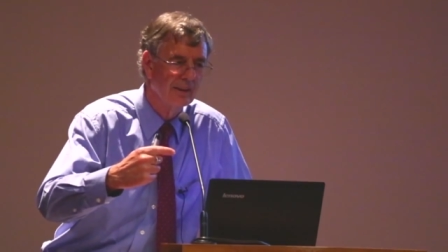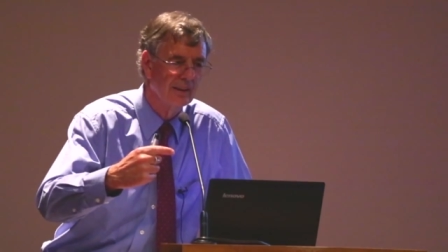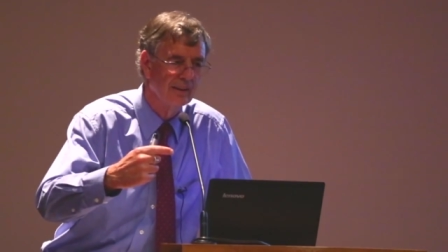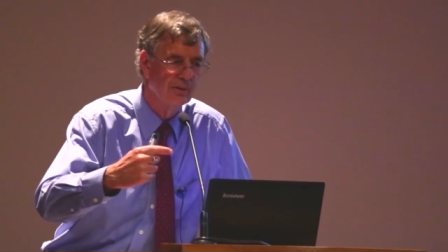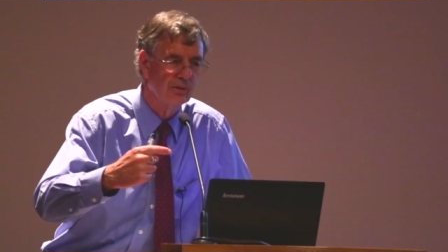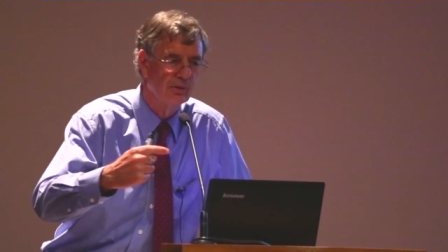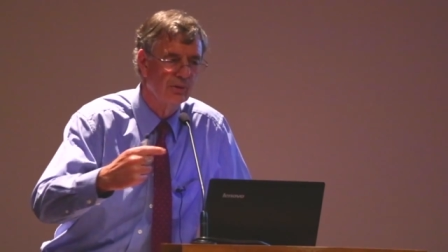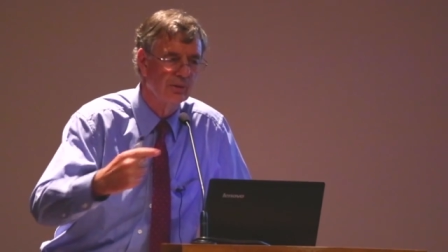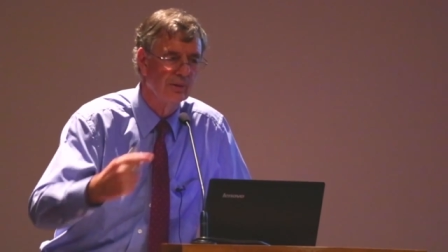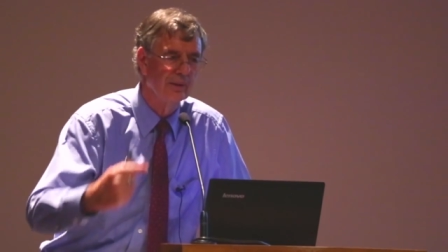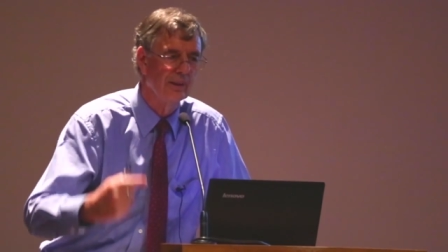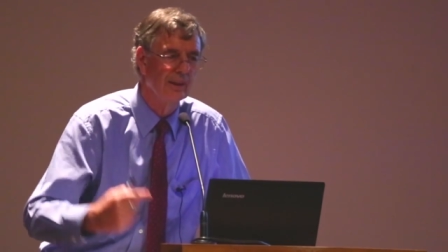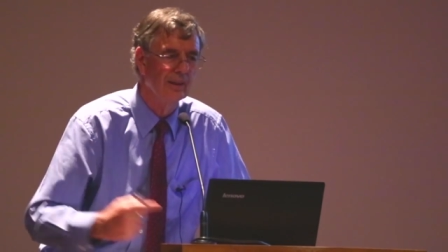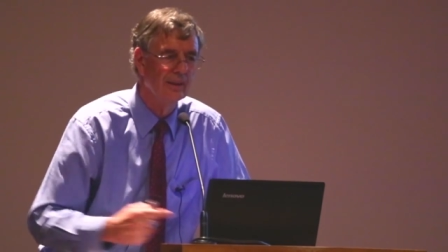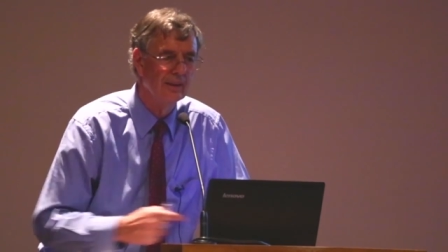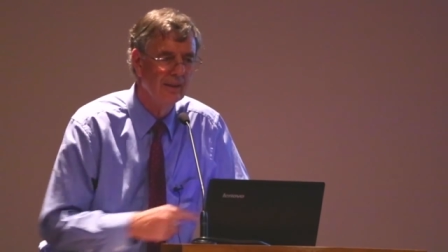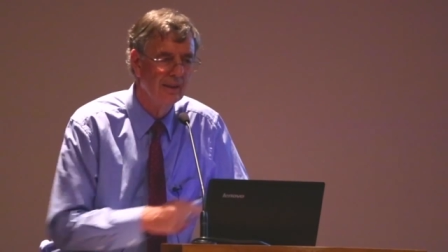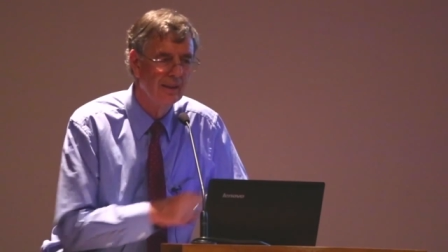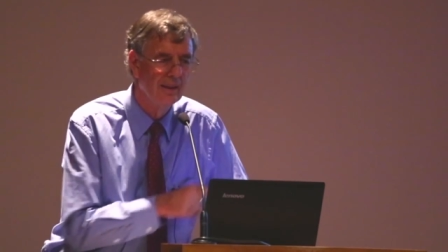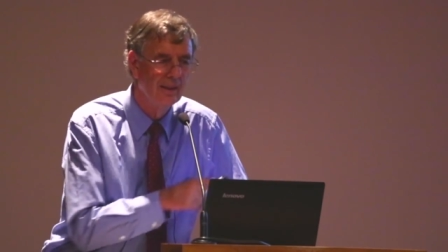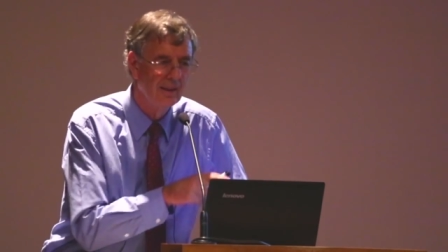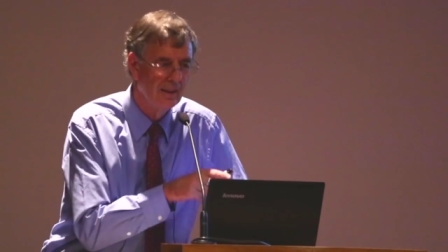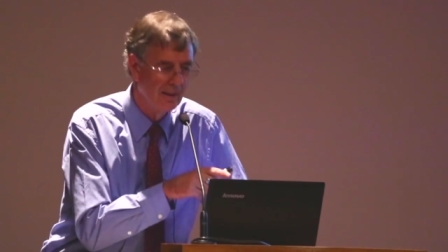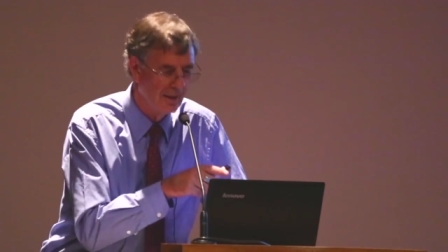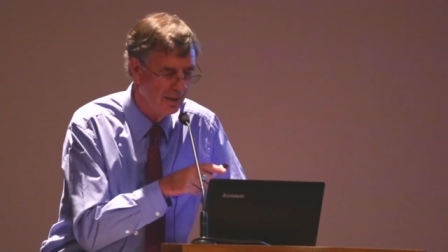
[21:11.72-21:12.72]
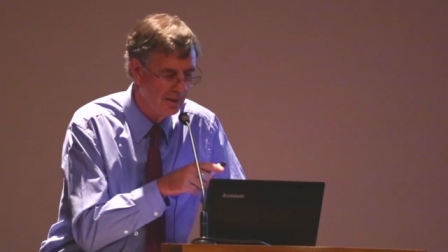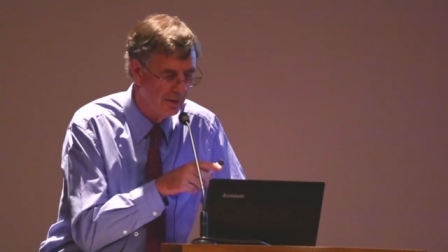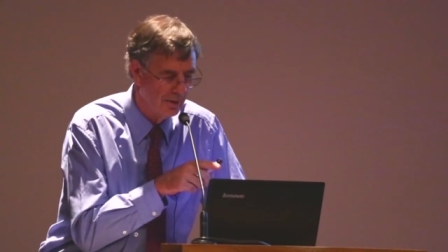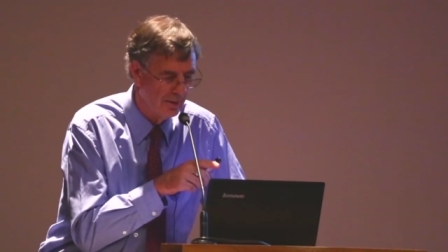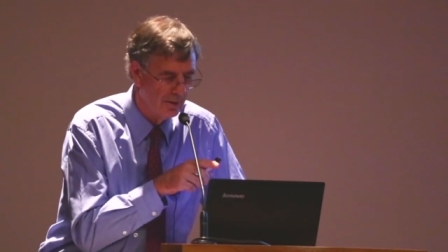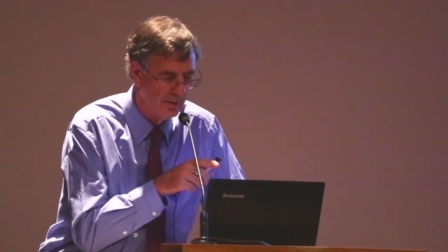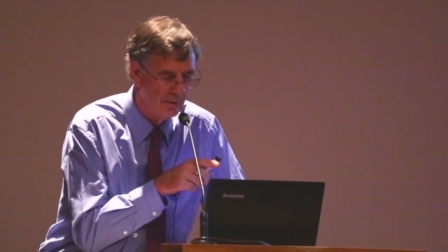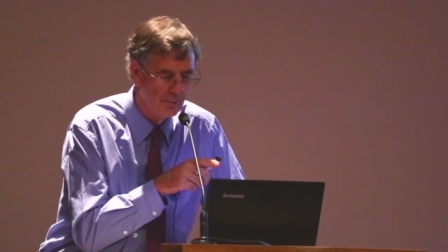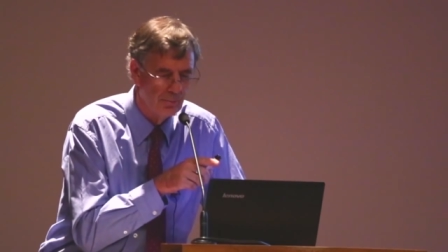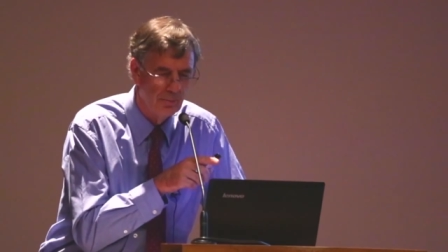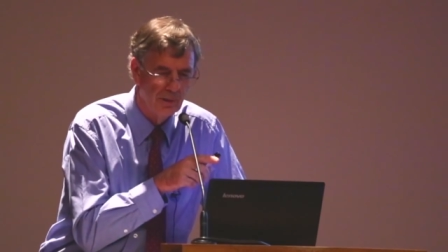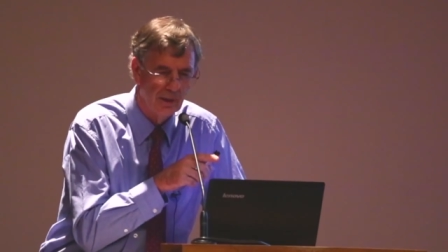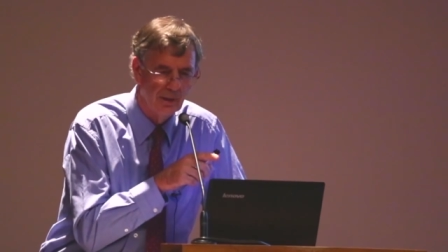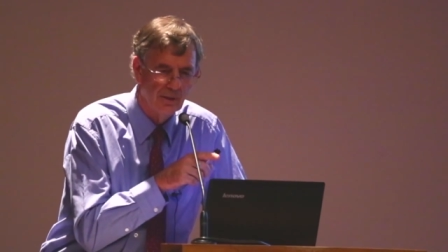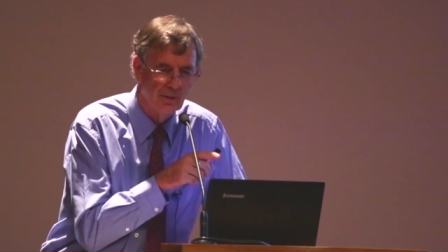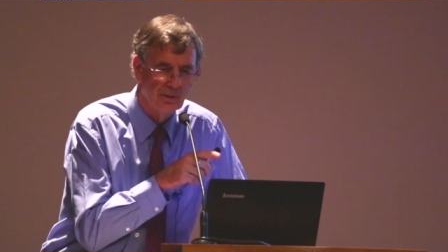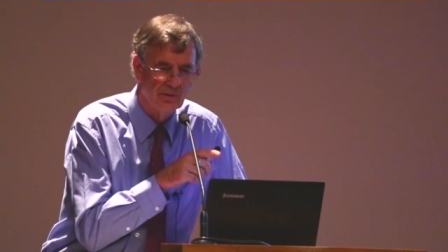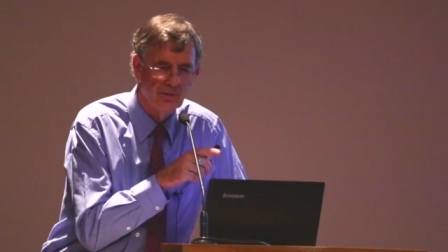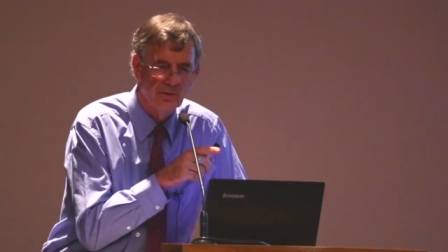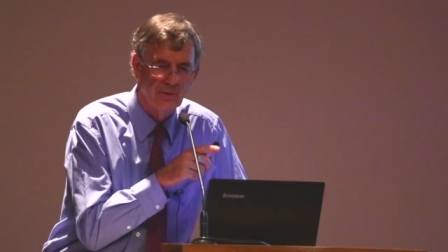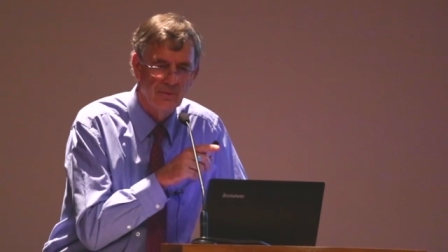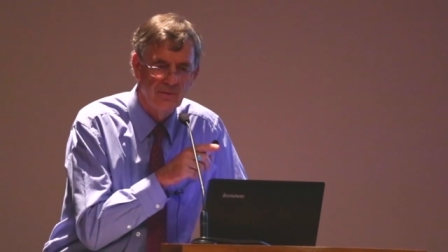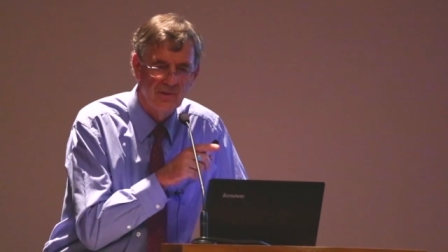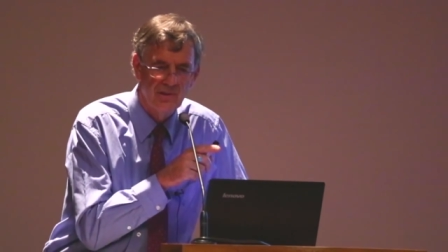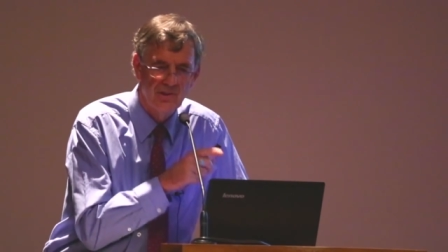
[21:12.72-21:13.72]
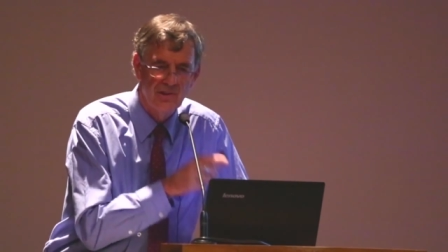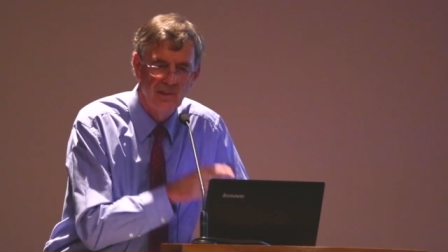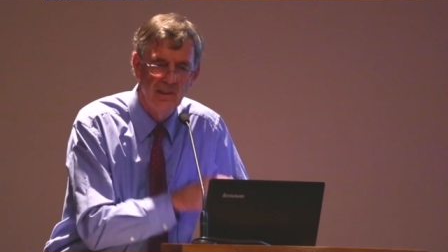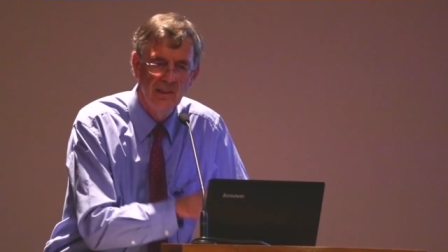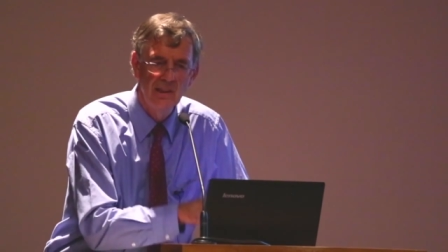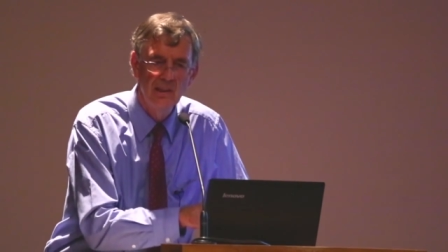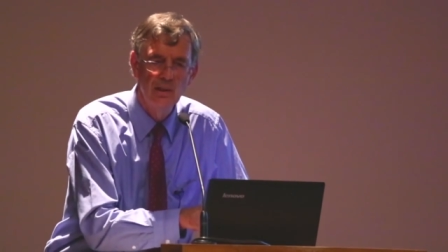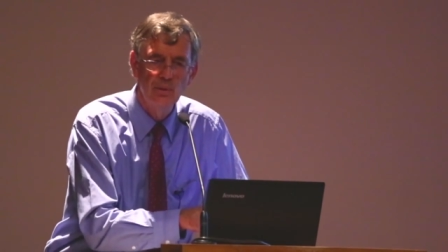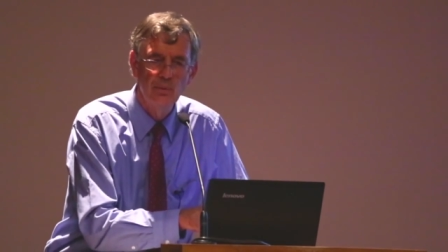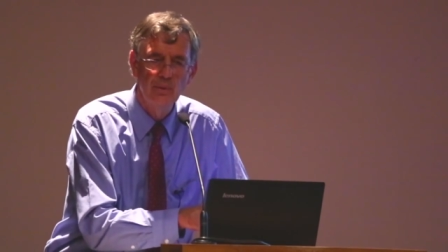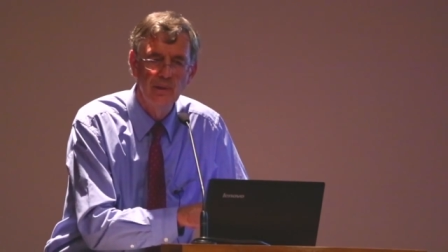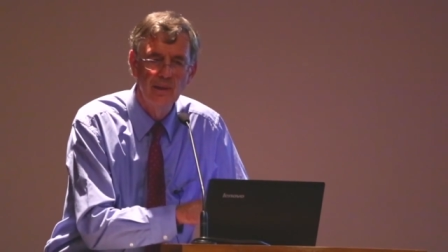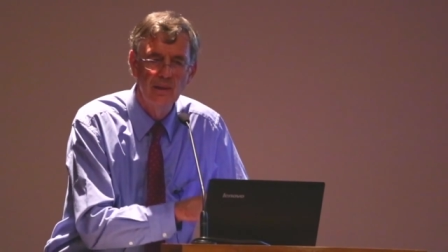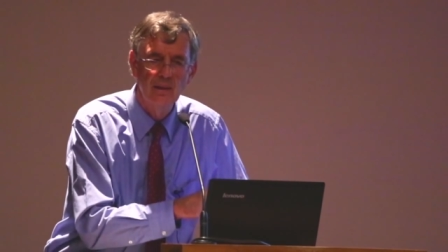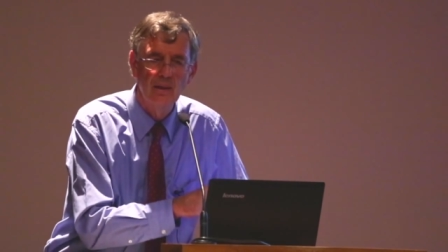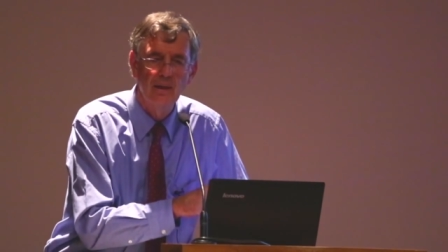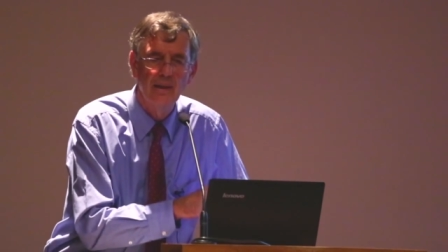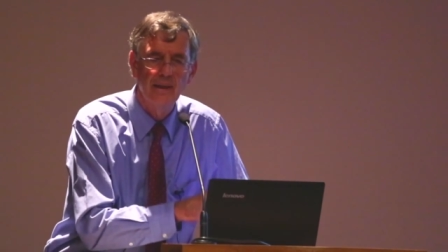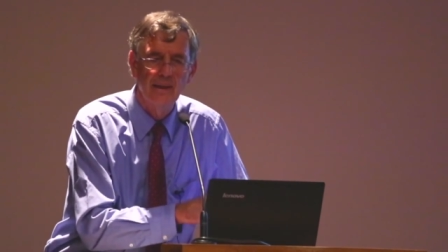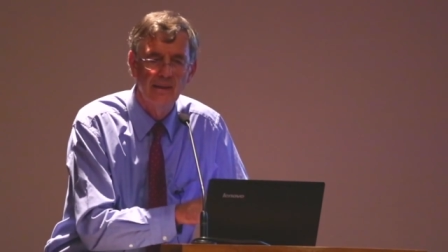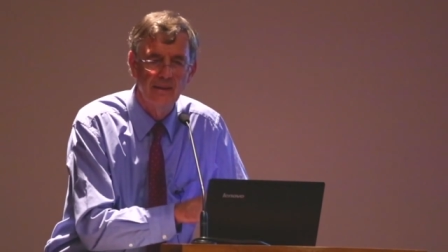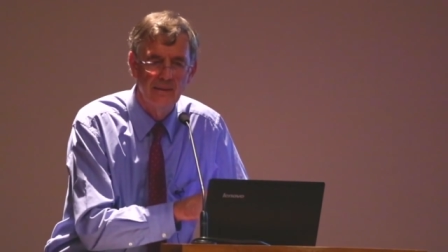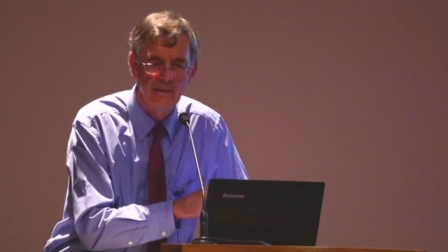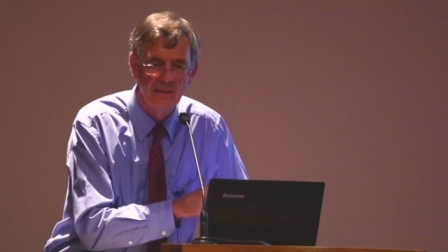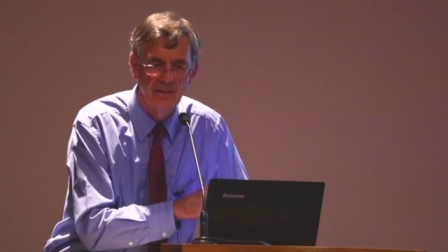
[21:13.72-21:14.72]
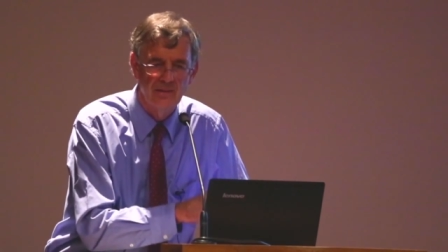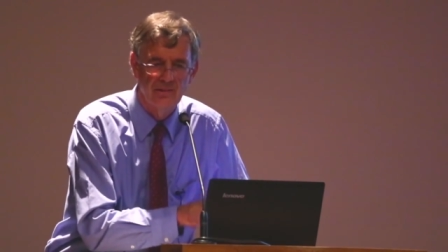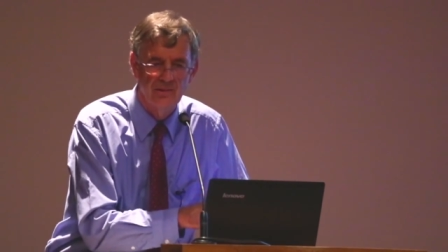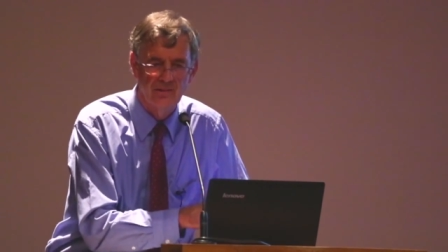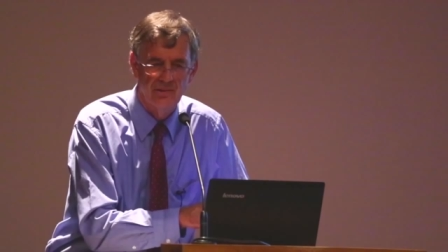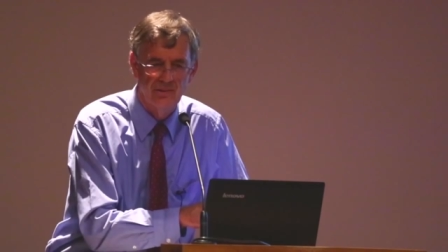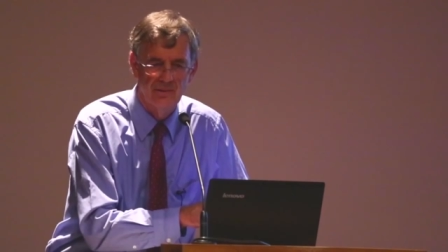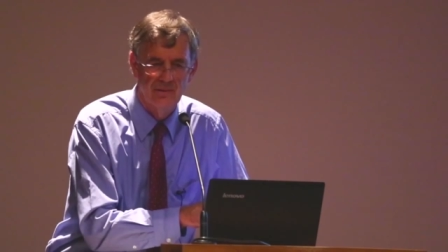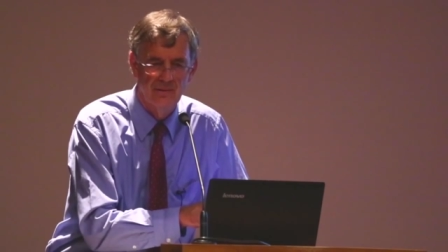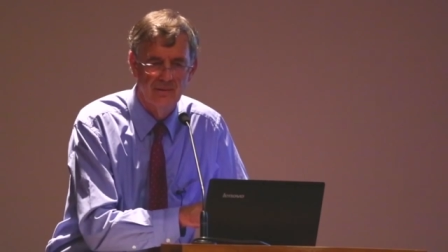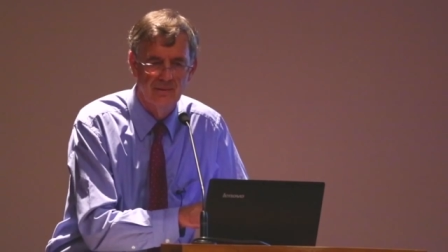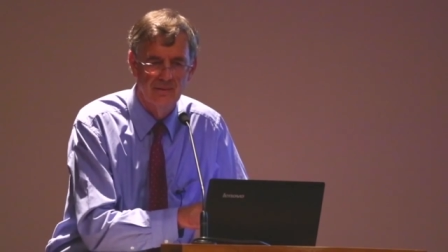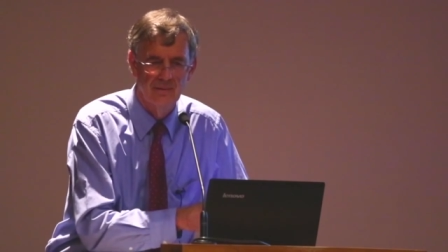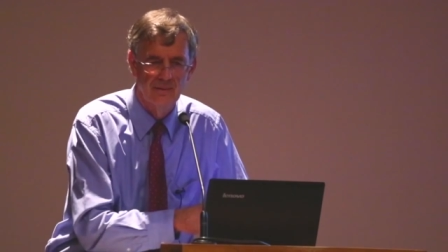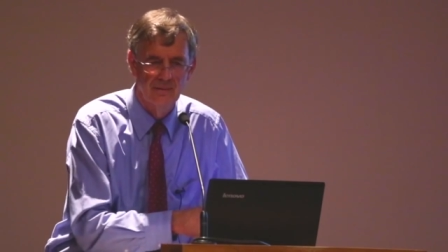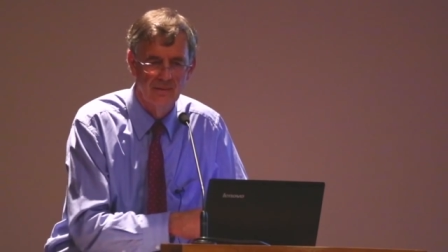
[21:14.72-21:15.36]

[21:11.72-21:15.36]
country because of scenery like this.